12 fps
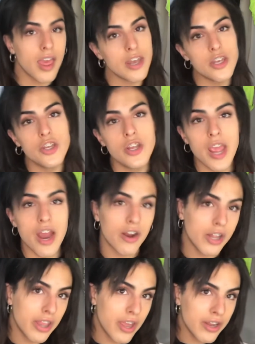new
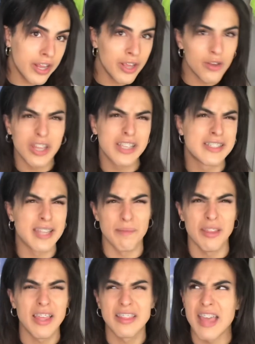era loading, or, like,
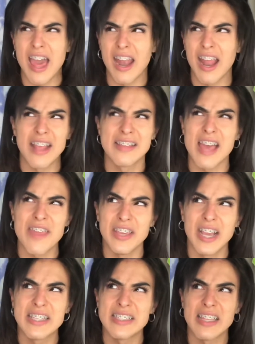something like that. I think
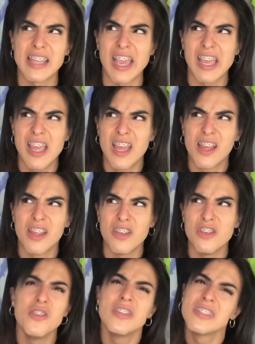I said, like,
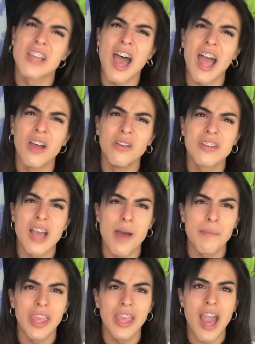new style
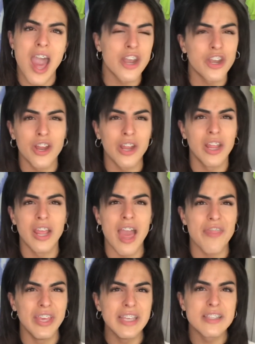coming. I don't know. I
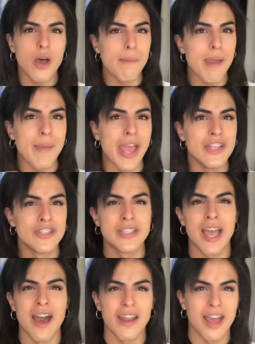think it's on my page, because
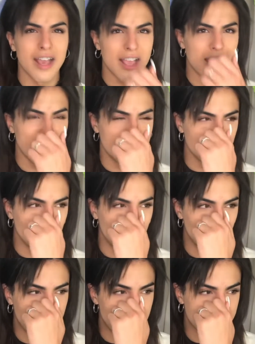I unarchived
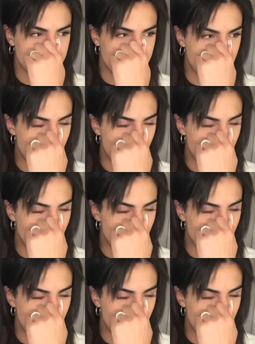all, like, my